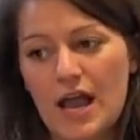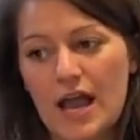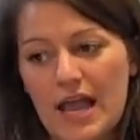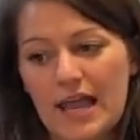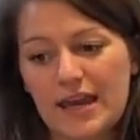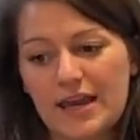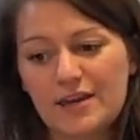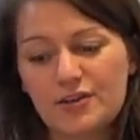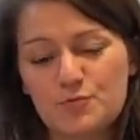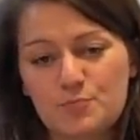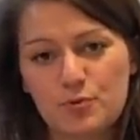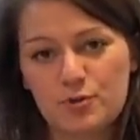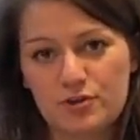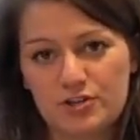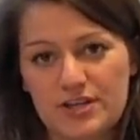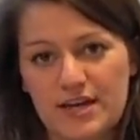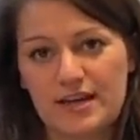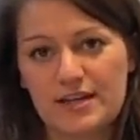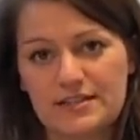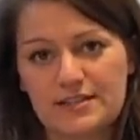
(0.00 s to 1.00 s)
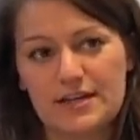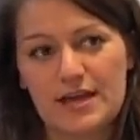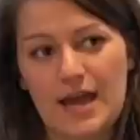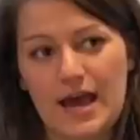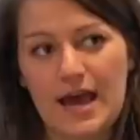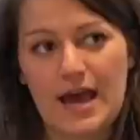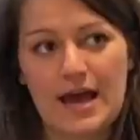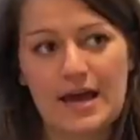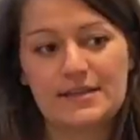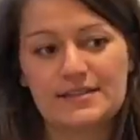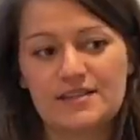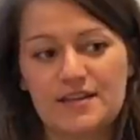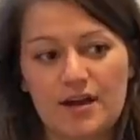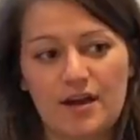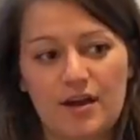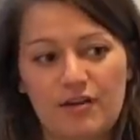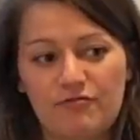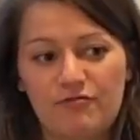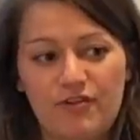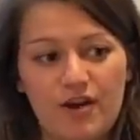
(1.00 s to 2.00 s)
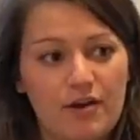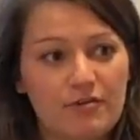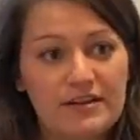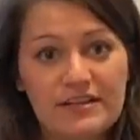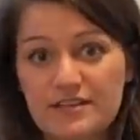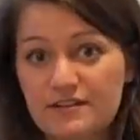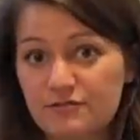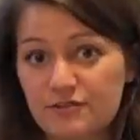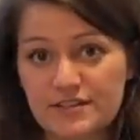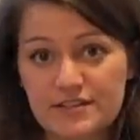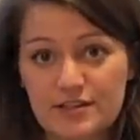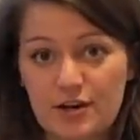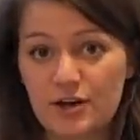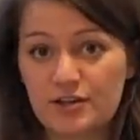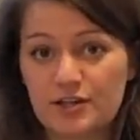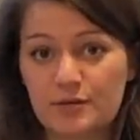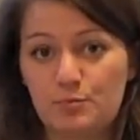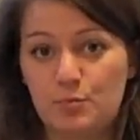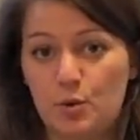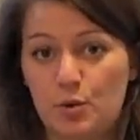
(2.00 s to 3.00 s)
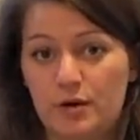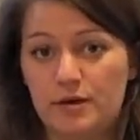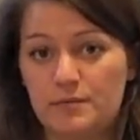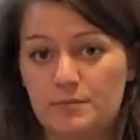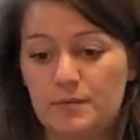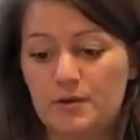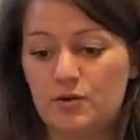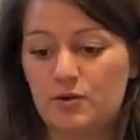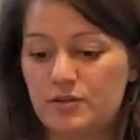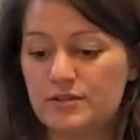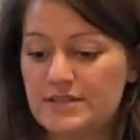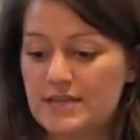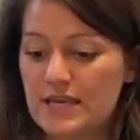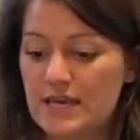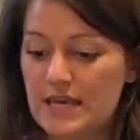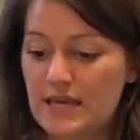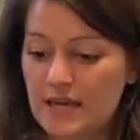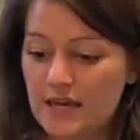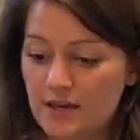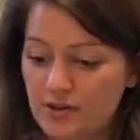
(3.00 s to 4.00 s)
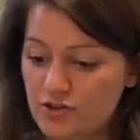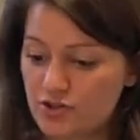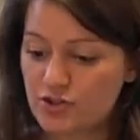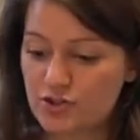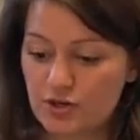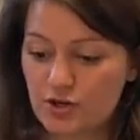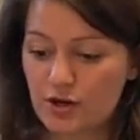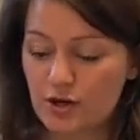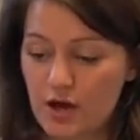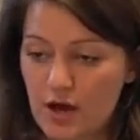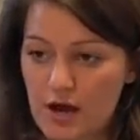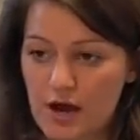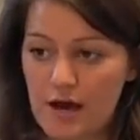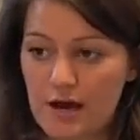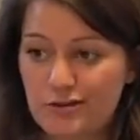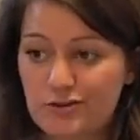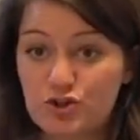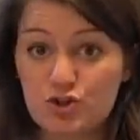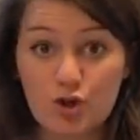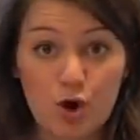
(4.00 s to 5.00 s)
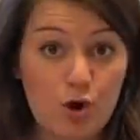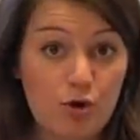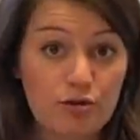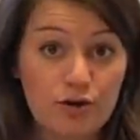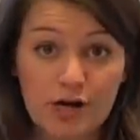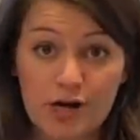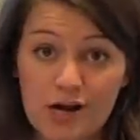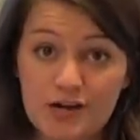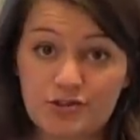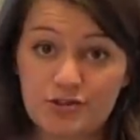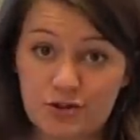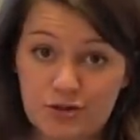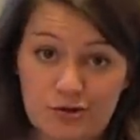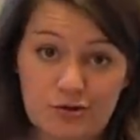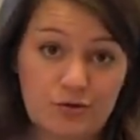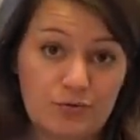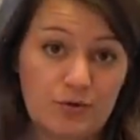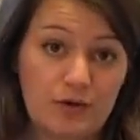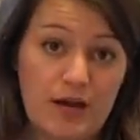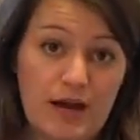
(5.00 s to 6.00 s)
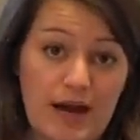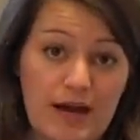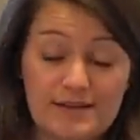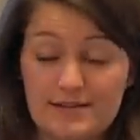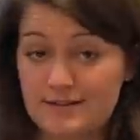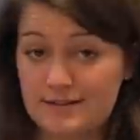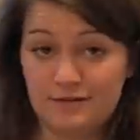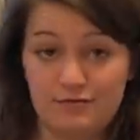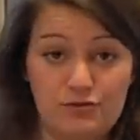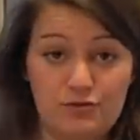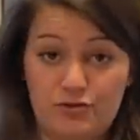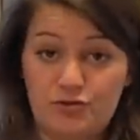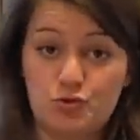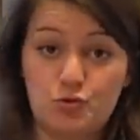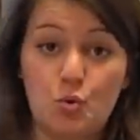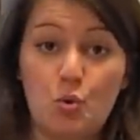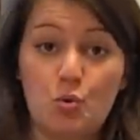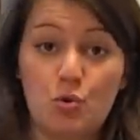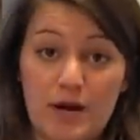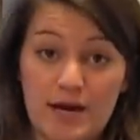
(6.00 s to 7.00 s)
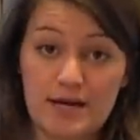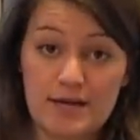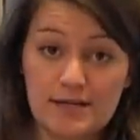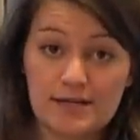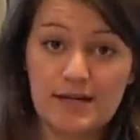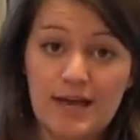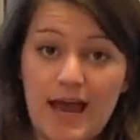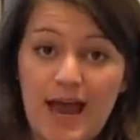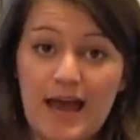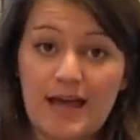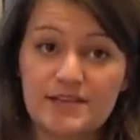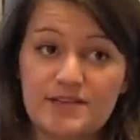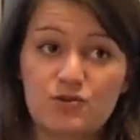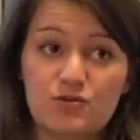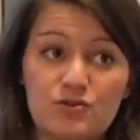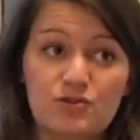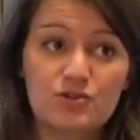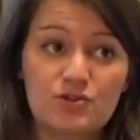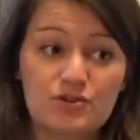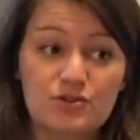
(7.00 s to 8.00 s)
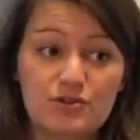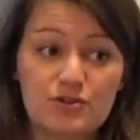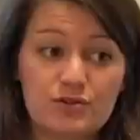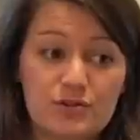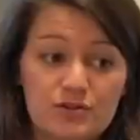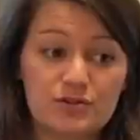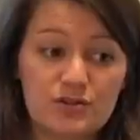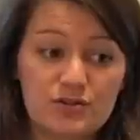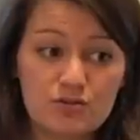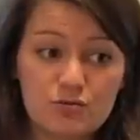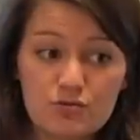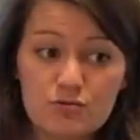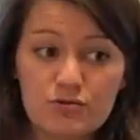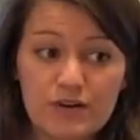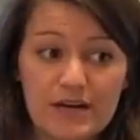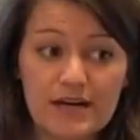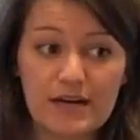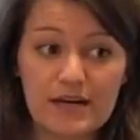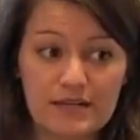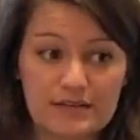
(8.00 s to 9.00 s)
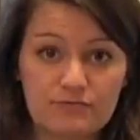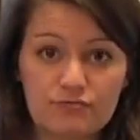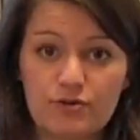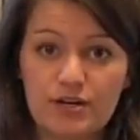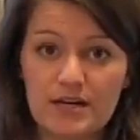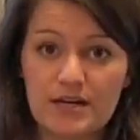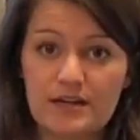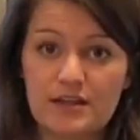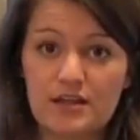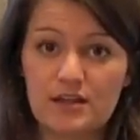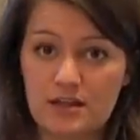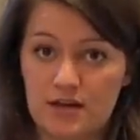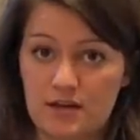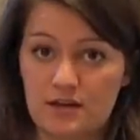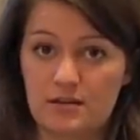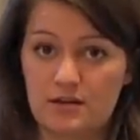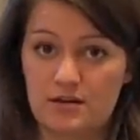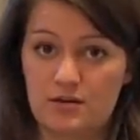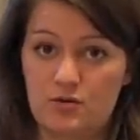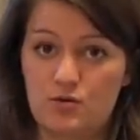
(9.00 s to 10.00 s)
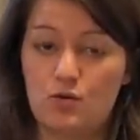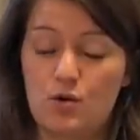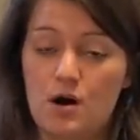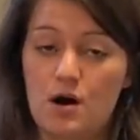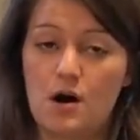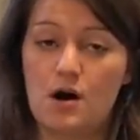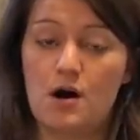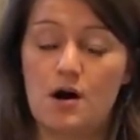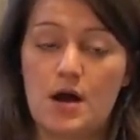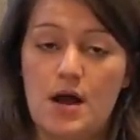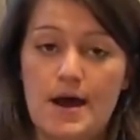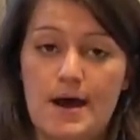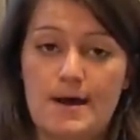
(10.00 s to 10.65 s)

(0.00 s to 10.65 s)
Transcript: Each project has a very different starting point because each show that I do has a different story, and so the story is really the thing that you're